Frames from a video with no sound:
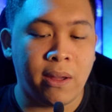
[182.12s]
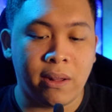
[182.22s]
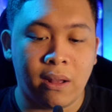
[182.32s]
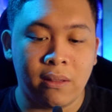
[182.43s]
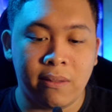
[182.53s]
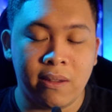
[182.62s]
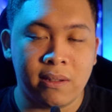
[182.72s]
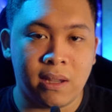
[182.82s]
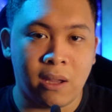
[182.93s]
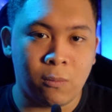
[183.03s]
head onto
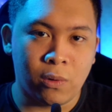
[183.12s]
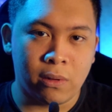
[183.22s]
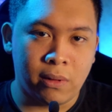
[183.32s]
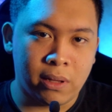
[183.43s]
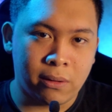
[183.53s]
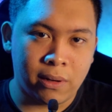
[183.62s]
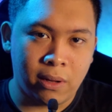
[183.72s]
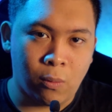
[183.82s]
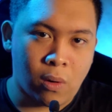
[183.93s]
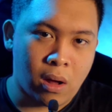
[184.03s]
this, it would literally
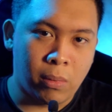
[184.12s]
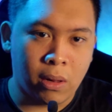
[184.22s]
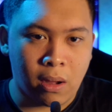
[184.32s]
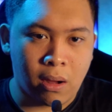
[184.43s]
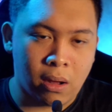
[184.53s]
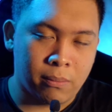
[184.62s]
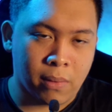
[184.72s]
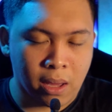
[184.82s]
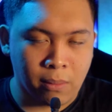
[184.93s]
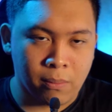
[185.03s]
wobble on
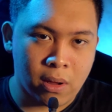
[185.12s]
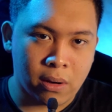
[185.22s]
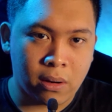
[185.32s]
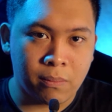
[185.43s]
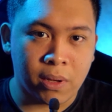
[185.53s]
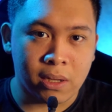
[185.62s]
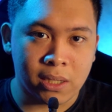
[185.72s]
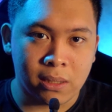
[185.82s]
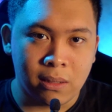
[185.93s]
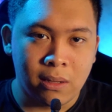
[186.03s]
my monitor
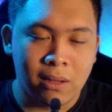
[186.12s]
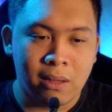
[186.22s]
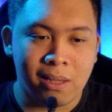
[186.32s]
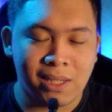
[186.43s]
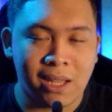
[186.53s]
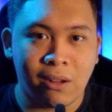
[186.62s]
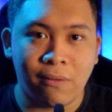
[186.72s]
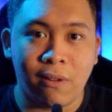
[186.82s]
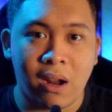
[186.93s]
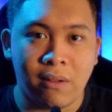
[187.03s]
because the center
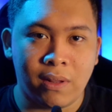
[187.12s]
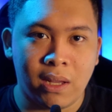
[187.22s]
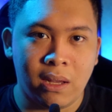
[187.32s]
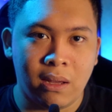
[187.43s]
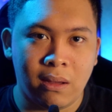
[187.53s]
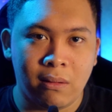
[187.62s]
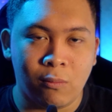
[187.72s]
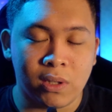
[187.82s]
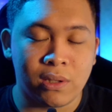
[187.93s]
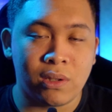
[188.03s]
of gravity
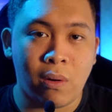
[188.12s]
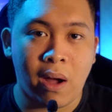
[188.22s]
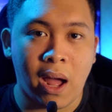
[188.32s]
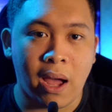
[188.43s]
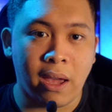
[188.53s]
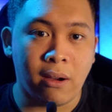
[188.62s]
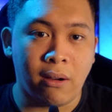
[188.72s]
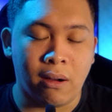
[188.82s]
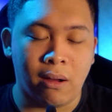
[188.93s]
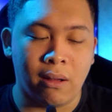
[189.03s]
was so high
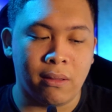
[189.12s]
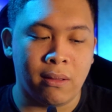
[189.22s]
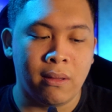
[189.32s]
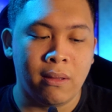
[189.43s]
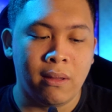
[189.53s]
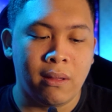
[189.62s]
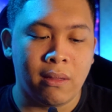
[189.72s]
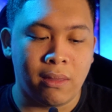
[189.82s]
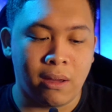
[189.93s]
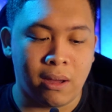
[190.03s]
on
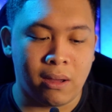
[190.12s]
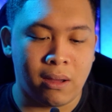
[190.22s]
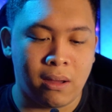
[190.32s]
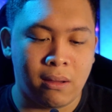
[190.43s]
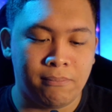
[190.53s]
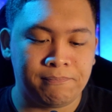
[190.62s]
the